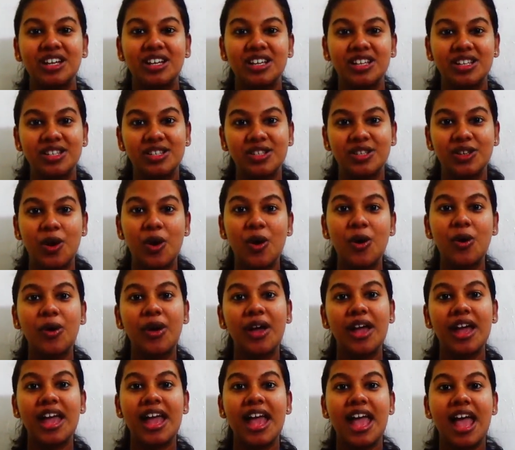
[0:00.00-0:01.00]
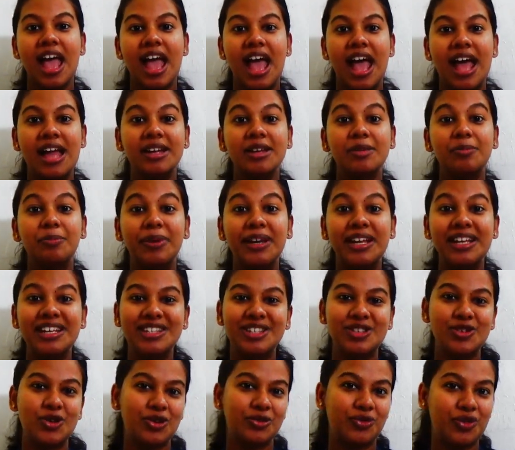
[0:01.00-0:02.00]
So, and
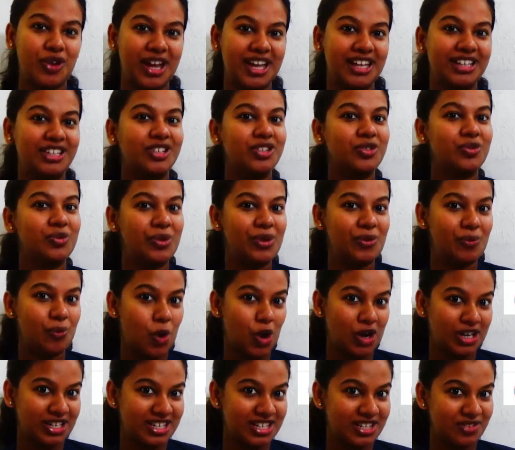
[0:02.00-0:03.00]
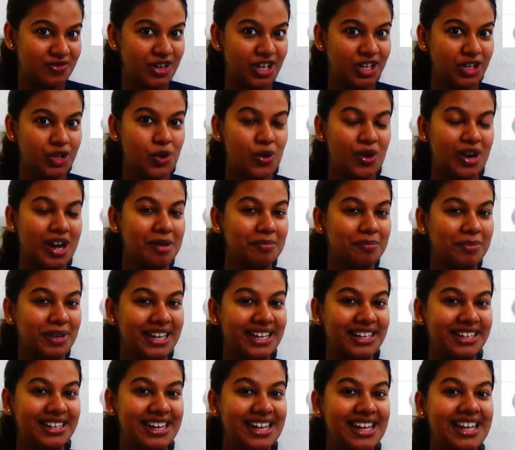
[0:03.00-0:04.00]
please don't forget to watch this video
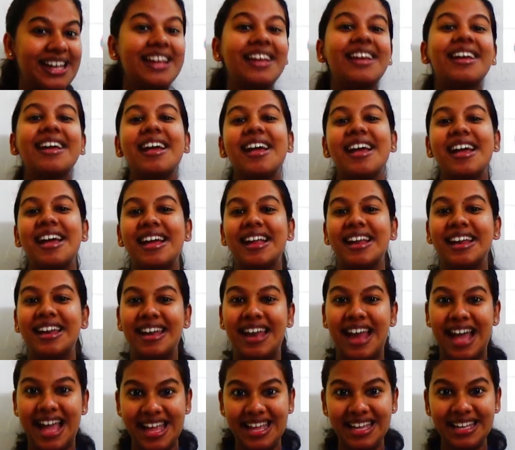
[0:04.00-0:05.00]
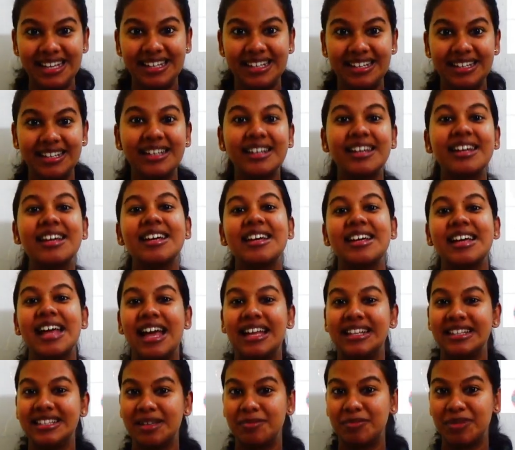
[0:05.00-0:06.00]
completely, like
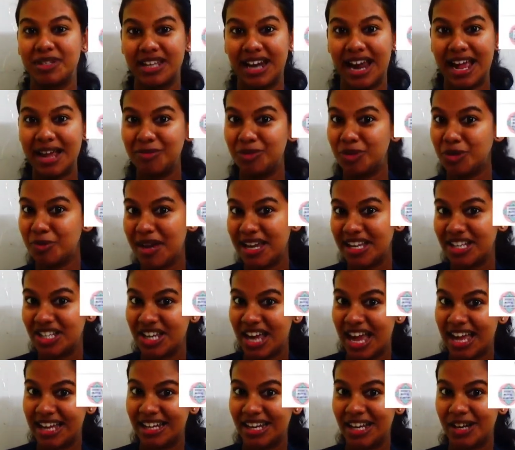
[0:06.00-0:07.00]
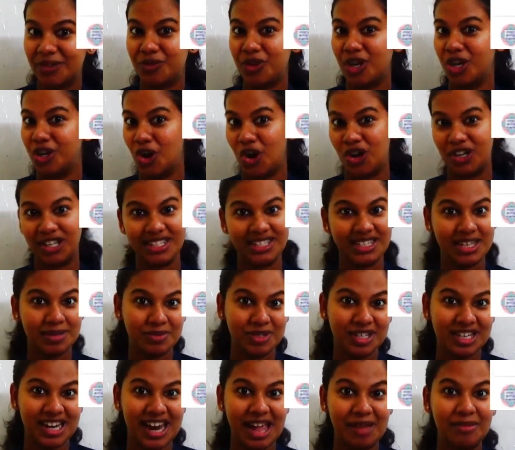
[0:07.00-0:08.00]
and subscribe to my channel if you are not yet
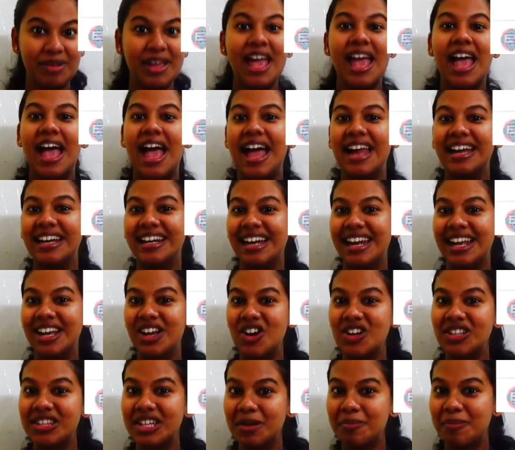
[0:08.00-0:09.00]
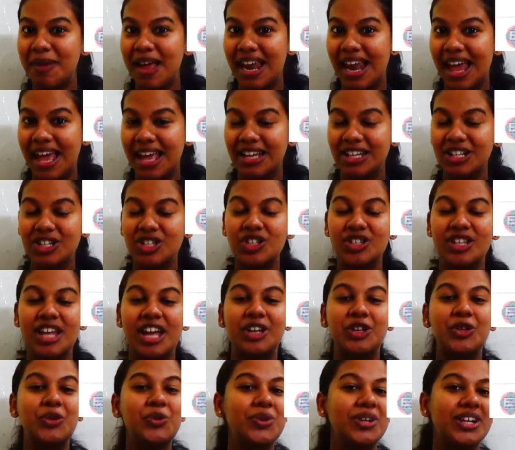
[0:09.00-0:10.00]
subscribed, and click on the bell icon so
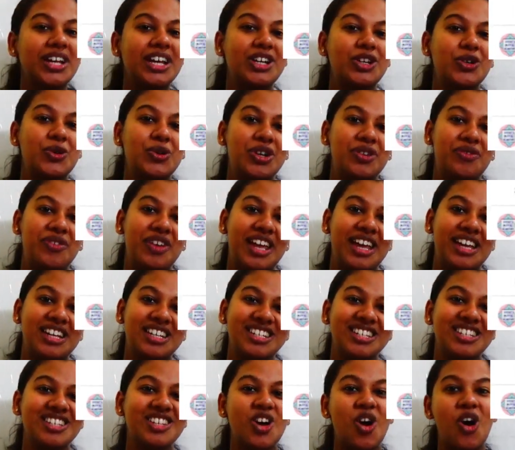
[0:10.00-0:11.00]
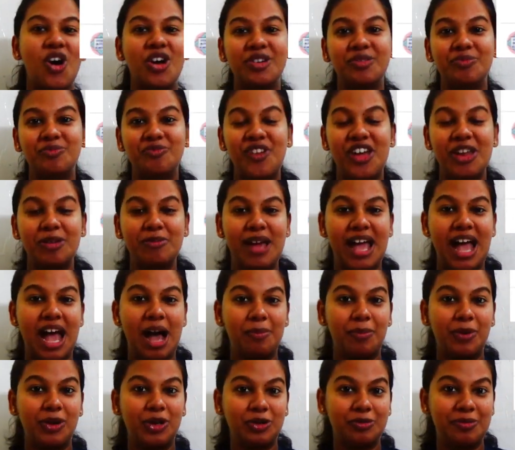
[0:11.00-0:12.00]
that you will get notifications on when I
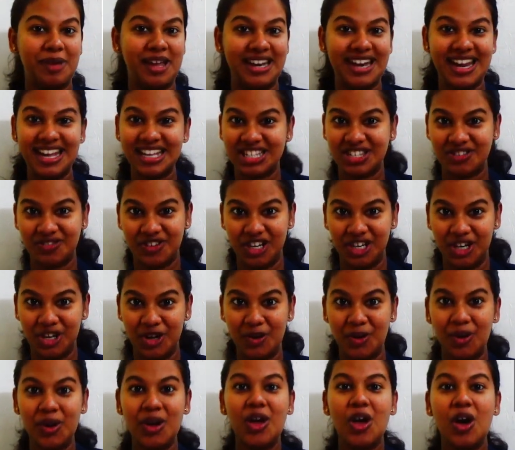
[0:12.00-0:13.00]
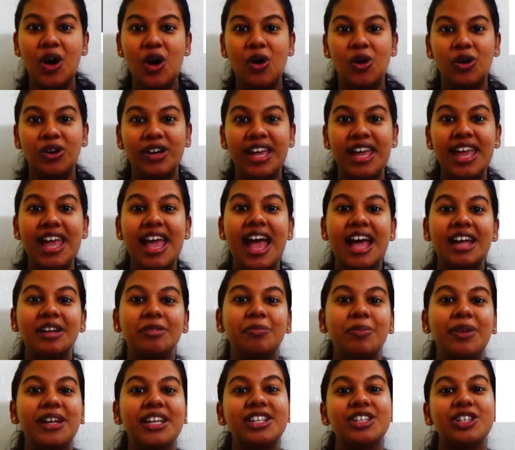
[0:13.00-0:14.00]
upload my next video. Okay,
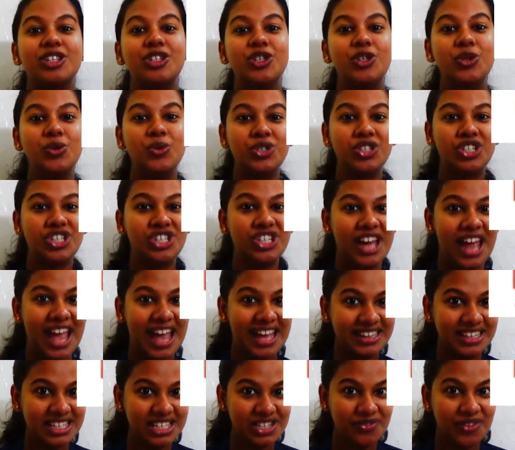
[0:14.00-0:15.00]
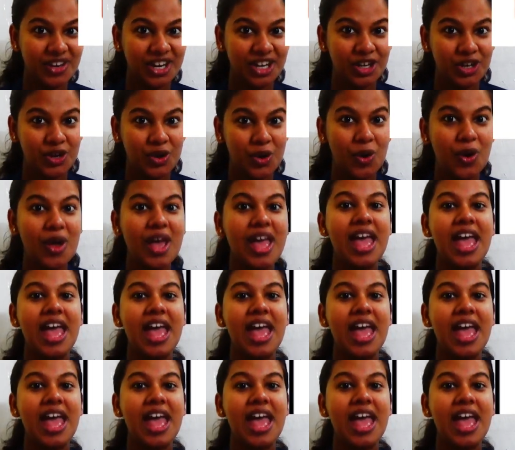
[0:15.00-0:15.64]
and please do share this video